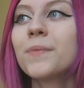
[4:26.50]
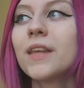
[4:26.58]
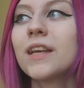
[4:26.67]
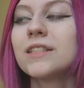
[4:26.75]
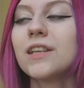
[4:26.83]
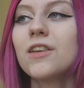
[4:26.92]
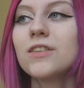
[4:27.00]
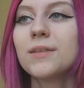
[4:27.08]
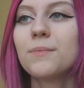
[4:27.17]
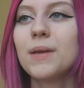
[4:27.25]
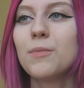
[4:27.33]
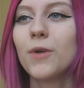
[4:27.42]
because I know
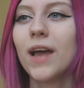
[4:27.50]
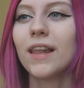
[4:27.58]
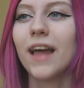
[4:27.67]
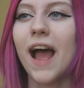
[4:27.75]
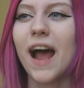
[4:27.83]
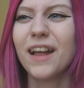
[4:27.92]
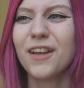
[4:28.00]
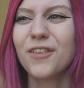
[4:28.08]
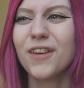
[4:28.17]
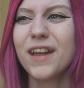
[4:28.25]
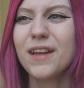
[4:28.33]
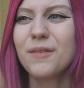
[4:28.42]
some people get like
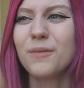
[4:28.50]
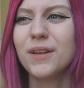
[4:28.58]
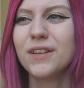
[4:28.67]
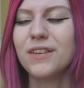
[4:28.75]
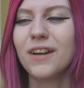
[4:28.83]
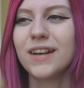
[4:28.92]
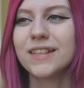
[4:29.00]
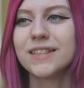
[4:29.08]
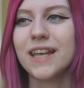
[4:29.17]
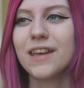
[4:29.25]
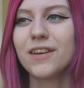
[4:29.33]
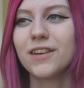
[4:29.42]
angry when you like
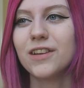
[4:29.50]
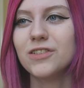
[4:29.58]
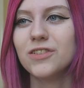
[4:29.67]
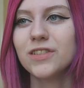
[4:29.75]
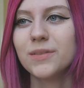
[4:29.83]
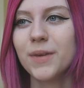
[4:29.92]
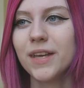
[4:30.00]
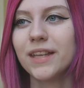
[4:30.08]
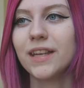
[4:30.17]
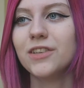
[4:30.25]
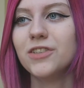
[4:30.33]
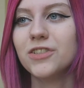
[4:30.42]
say you're gonna do something
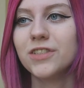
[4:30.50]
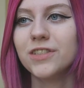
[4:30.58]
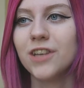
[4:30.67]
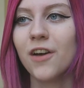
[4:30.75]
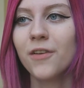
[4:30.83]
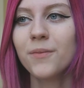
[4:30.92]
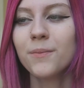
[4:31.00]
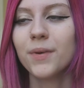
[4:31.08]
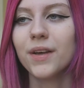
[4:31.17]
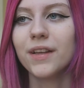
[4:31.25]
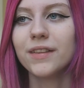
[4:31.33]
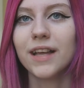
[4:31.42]
and then you just don't,
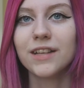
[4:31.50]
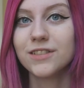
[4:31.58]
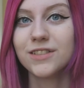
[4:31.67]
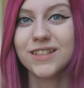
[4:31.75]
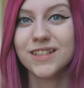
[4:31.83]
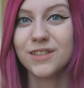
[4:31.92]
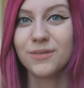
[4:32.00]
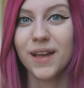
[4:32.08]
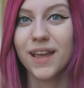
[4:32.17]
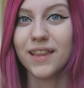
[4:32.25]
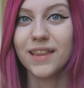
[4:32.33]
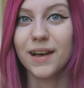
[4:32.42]
but that's just the
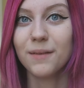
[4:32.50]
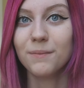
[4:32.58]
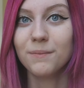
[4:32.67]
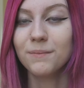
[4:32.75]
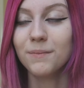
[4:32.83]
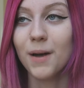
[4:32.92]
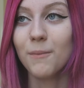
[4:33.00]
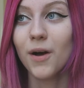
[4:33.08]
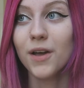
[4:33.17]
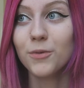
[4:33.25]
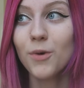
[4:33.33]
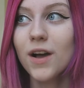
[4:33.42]
way that my
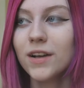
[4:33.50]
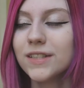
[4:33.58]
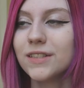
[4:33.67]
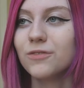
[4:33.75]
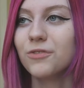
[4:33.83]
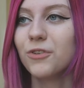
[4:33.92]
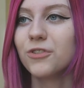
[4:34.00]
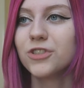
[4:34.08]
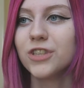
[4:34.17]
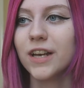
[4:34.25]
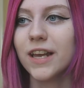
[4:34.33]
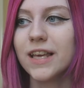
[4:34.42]
mind works,
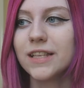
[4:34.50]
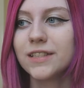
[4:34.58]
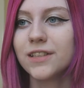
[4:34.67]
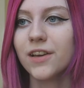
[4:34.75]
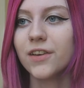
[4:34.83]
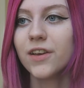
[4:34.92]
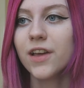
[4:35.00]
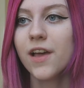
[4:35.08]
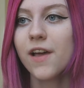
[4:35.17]
unfortunately. So